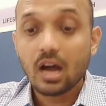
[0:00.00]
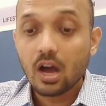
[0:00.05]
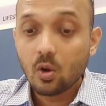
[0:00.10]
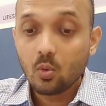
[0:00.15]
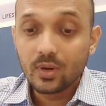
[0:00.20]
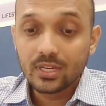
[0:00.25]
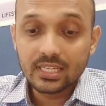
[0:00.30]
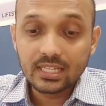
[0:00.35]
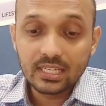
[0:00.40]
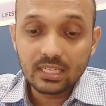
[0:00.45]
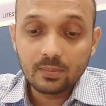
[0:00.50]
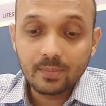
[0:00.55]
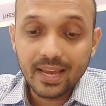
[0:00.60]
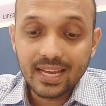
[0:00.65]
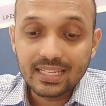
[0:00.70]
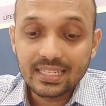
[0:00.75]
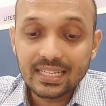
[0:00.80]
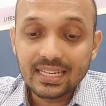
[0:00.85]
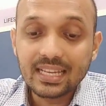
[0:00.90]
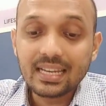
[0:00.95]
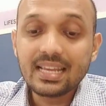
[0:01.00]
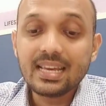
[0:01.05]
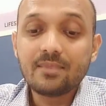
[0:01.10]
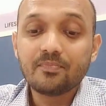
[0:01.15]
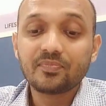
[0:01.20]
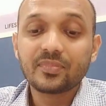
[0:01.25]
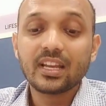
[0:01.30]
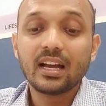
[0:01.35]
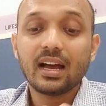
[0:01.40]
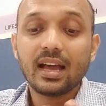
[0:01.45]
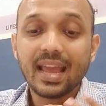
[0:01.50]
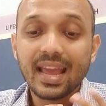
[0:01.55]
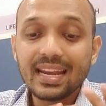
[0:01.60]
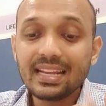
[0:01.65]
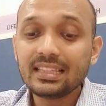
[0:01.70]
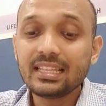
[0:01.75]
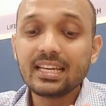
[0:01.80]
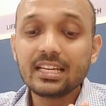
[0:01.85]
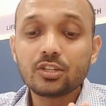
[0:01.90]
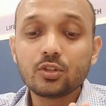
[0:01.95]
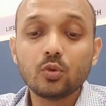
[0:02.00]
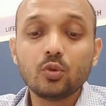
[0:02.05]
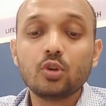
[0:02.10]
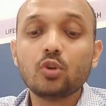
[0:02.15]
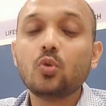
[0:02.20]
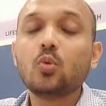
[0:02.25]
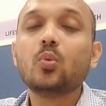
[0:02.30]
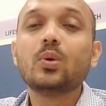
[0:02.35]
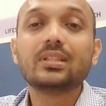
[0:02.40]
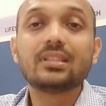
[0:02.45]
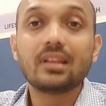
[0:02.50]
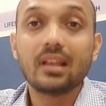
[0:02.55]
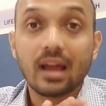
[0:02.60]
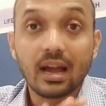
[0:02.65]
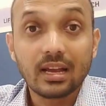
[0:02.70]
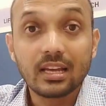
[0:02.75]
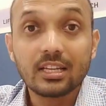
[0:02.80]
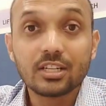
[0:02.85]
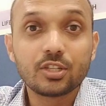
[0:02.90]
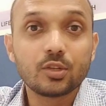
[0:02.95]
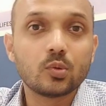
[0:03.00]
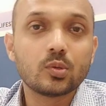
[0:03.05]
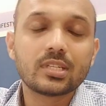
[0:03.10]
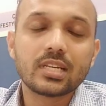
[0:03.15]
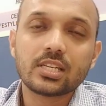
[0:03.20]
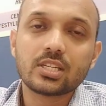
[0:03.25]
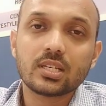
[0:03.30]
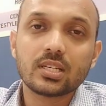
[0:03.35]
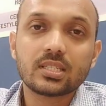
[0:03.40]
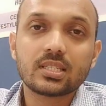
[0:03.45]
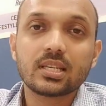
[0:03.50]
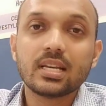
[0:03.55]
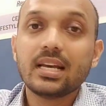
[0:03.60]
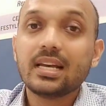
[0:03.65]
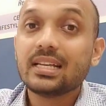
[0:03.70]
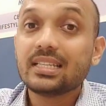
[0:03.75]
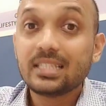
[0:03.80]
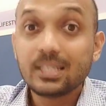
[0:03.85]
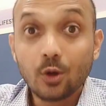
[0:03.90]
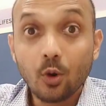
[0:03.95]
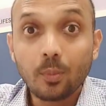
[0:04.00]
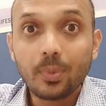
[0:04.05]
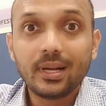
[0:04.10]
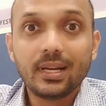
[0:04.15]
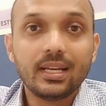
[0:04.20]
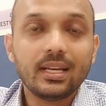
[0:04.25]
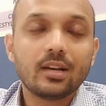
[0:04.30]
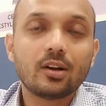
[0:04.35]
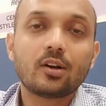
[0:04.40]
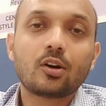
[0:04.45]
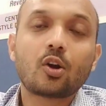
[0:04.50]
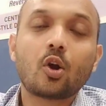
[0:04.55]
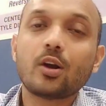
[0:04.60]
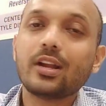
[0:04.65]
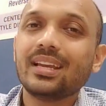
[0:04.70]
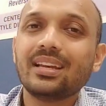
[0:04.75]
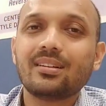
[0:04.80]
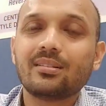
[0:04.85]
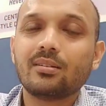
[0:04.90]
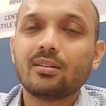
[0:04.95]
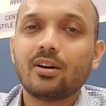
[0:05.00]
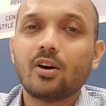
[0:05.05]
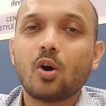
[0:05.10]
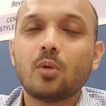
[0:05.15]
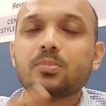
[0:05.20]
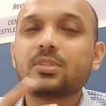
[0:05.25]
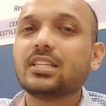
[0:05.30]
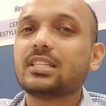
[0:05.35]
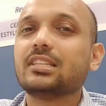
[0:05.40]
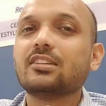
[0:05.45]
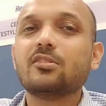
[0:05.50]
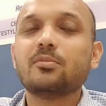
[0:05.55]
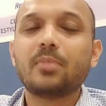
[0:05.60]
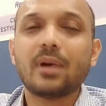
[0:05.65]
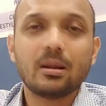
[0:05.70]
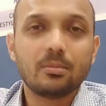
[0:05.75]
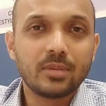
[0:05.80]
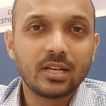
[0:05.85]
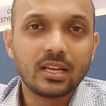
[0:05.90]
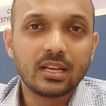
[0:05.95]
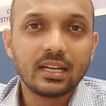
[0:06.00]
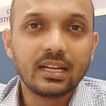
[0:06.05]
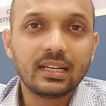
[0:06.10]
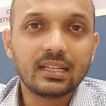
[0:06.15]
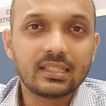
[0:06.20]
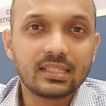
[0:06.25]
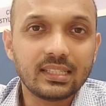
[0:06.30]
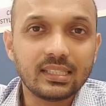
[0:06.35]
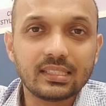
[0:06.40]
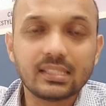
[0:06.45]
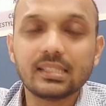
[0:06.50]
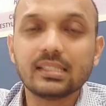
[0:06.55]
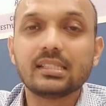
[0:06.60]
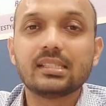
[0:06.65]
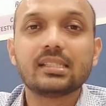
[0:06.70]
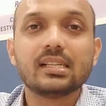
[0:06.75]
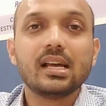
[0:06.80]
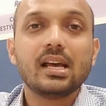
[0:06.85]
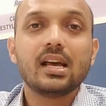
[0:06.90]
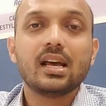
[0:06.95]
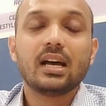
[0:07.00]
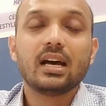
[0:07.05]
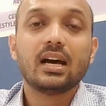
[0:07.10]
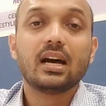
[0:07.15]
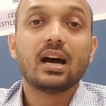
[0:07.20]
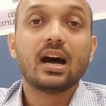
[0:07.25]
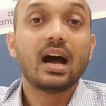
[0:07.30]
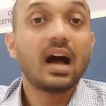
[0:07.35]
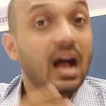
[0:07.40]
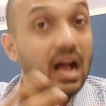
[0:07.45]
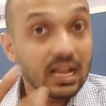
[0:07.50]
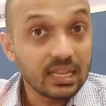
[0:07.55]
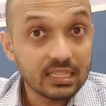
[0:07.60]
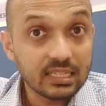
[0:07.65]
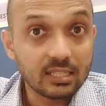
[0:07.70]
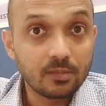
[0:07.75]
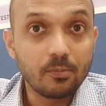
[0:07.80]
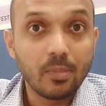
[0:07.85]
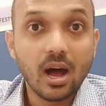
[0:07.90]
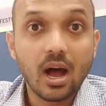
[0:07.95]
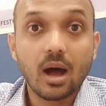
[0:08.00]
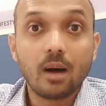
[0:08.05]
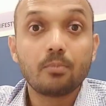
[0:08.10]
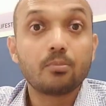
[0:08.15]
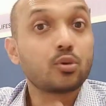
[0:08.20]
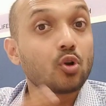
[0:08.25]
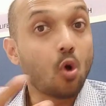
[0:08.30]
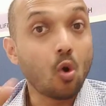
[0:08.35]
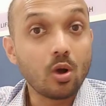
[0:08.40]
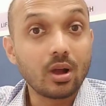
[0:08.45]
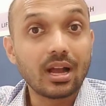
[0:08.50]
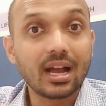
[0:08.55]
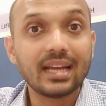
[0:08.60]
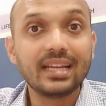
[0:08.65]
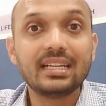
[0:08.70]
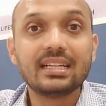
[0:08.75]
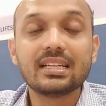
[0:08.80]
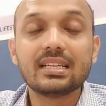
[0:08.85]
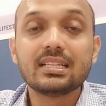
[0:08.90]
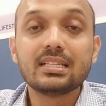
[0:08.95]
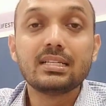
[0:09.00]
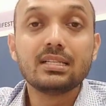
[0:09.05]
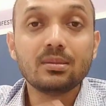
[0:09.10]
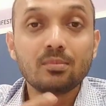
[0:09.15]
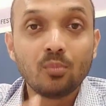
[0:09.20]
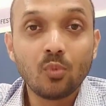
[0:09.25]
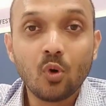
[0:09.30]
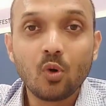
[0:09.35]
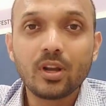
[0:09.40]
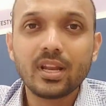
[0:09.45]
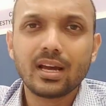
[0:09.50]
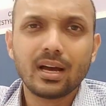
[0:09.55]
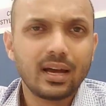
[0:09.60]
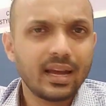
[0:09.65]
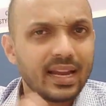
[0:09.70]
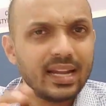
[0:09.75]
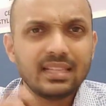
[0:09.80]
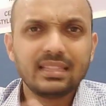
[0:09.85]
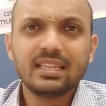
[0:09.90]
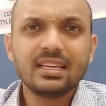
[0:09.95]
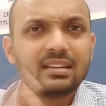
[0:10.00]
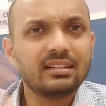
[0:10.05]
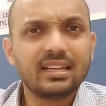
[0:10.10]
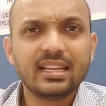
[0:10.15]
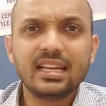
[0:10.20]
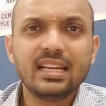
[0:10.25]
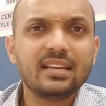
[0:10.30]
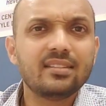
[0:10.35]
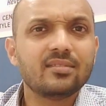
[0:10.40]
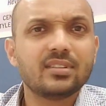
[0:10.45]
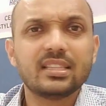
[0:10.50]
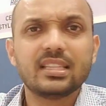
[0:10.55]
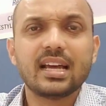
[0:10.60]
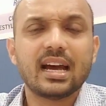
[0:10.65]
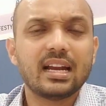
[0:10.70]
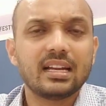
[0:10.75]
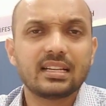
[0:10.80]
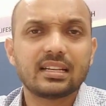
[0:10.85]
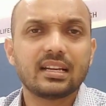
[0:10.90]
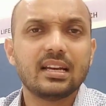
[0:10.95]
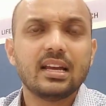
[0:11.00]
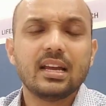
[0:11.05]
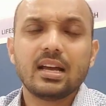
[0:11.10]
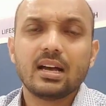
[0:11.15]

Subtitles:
which is basically anything to do with lung issues such as COPD, chronic obstructive pulmonary diseases, asthma, bronchitis, pneumonia, anything dealing with that.